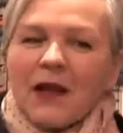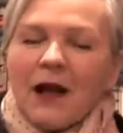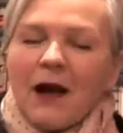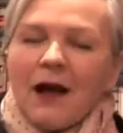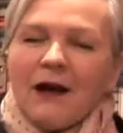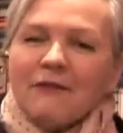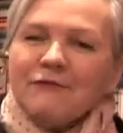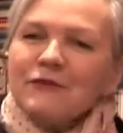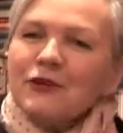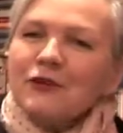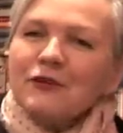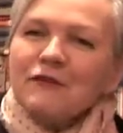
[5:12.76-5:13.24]

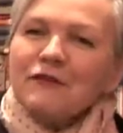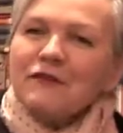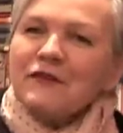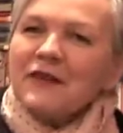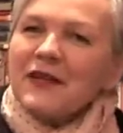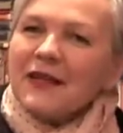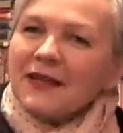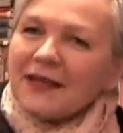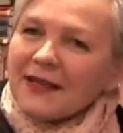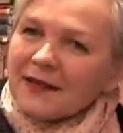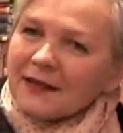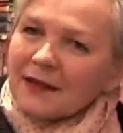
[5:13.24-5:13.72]
I've got a
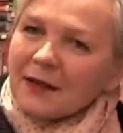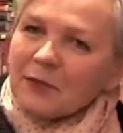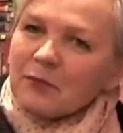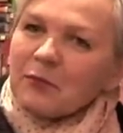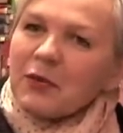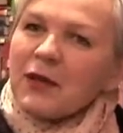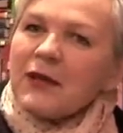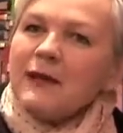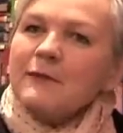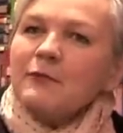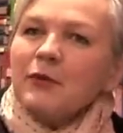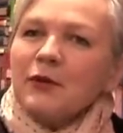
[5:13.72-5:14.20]
feeling that
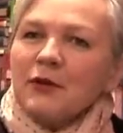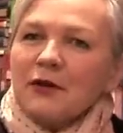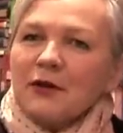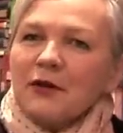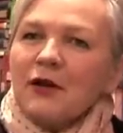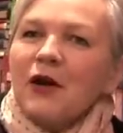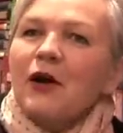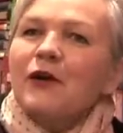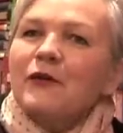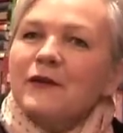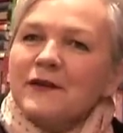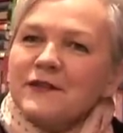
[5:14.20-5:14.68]
people are
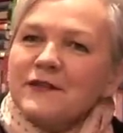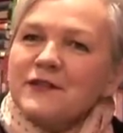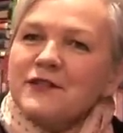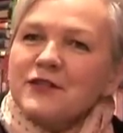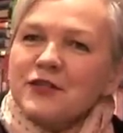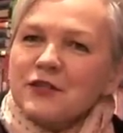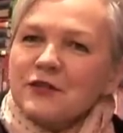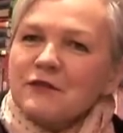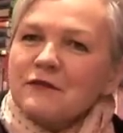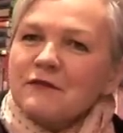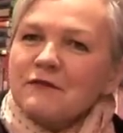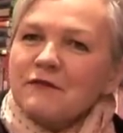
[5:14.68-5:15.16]
going
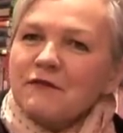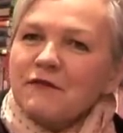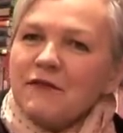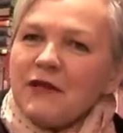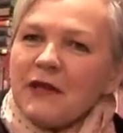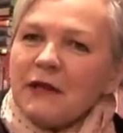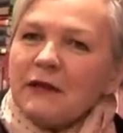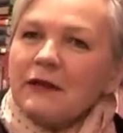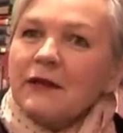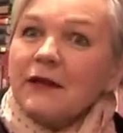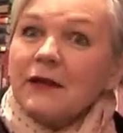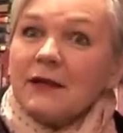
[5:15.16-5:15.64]
to
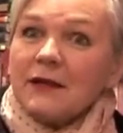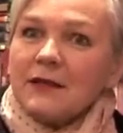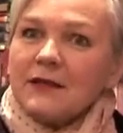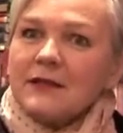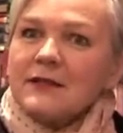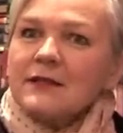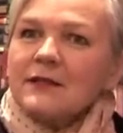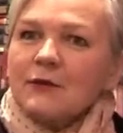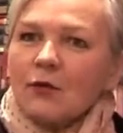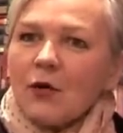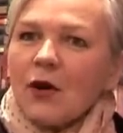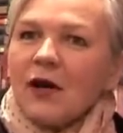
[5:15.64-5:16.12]
feel that it
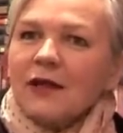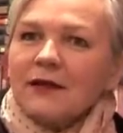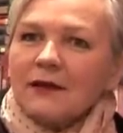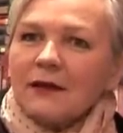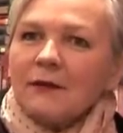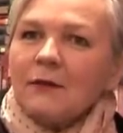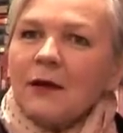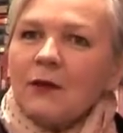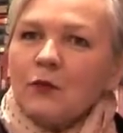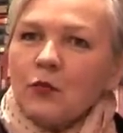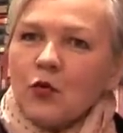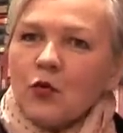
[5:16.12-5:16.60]
is quite
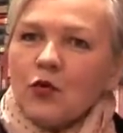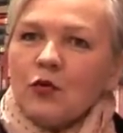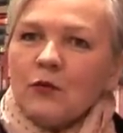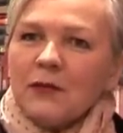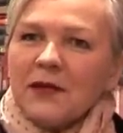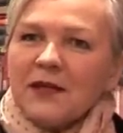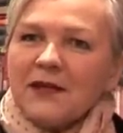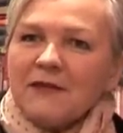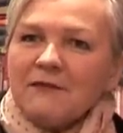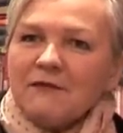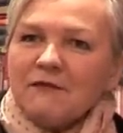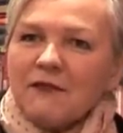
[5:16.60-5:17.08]
a
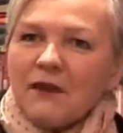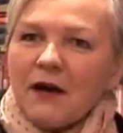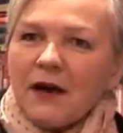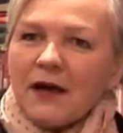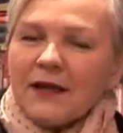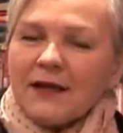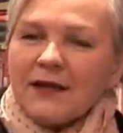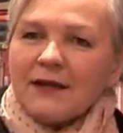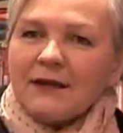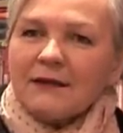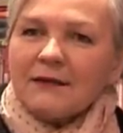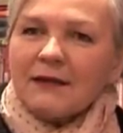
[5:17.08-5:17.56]
warm and
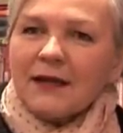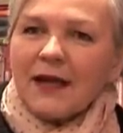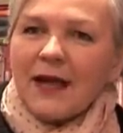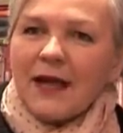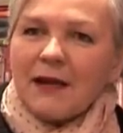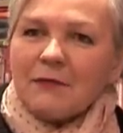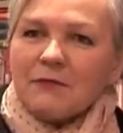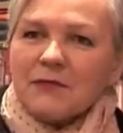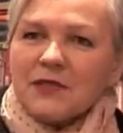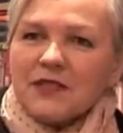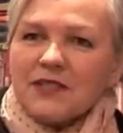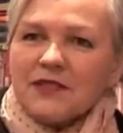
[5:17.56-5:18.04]
inviting
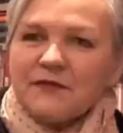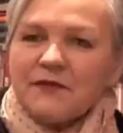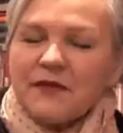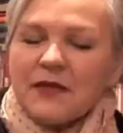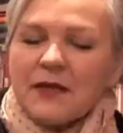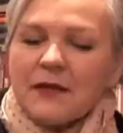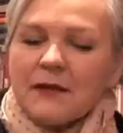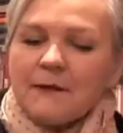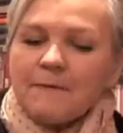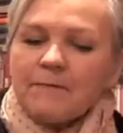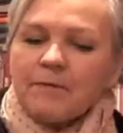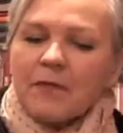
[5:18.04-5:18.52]

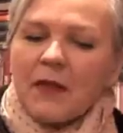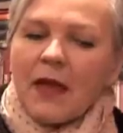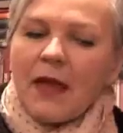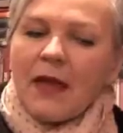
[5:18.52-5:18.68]
atmosphere.